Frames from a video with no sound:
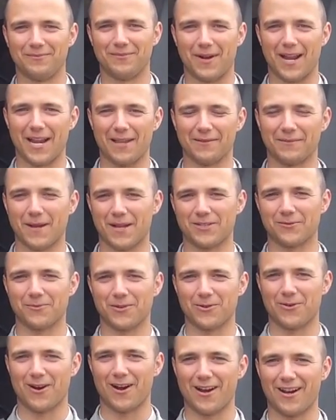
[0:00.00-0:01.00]
My name is Pastor
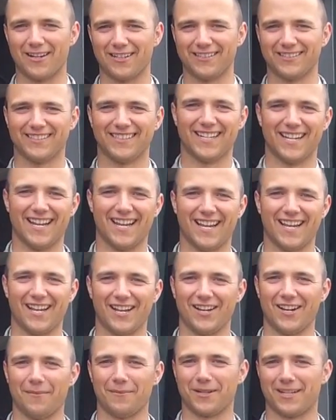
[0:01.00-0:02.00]
McGuire,
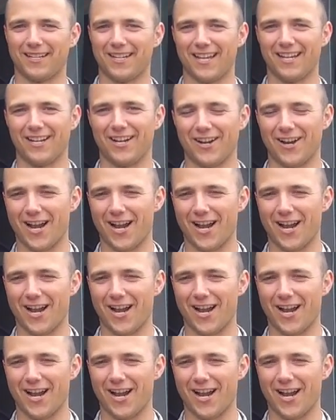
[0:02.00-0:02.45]
and I'm a cadet here